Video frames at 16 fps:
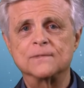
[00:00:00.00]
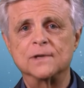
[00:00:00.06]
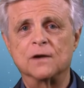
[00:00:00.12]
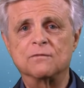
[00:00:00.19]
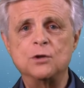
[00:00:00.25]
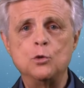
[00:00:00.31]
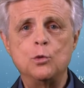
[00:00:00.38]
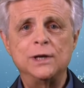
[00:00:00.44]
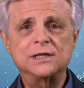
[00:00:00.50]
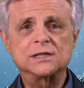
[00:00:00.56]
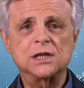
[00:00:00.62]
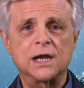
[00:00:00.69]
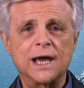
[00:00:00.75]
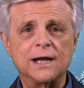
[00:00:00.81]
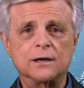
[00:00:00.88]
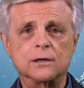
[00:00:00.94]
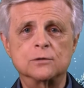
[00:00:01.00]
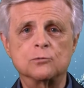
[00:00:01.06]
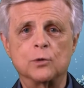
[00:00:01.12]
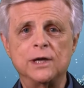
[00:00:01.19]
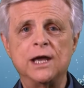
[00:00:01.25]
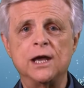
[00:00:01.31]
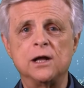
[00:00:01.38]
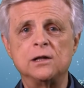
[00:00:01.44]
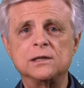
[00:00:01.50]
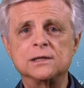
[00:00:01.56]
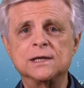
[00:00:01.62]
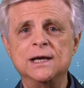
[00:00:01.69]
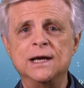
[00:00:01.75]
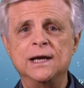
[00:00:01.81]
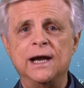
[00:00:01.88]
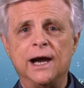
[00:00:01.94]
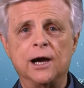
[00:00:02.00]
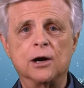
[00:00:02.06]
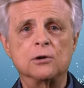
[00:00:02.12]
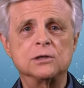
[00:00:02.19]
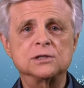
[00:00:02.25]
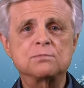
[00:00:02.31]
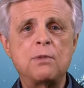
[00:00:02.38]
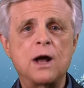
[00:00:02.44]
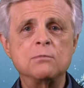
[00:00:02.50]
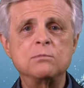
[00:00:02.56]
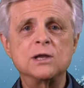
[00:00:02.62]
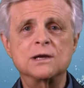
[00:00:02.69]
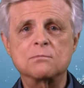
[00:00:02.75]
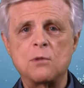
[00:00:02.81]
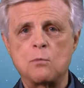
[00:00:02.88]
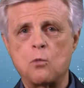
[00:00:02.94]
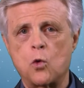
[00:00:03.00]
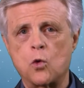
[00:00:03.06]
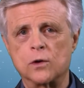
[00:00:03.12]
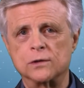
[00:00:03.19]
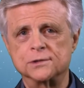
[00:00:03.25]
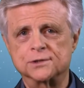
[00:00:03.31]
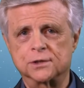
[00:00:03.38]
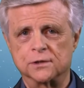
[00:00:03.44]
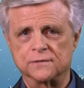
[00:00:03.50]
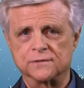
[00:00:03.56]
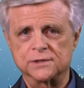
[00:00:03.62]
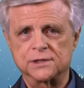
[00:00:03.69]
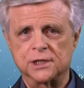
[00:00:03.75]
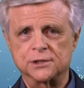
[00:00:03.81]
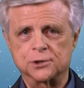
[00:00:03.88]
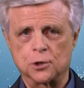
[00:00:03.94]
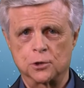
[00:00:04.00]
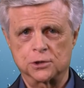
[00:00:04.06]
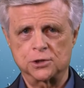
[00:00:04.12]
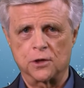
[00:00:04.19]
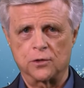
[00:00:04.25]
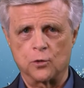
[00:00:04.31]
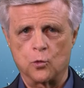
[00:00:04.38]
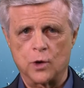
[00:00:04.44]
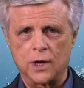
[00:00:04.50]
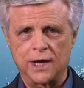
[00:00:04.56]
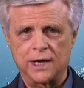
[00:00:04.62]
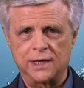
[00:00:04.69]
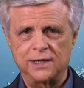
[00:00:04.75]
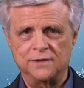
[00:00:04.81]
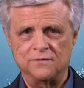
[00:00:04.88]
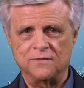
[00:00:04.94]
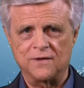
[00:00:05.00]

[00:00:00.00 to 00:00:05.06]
A few weeks later, we held Harald's public memorial service at Church on the Way in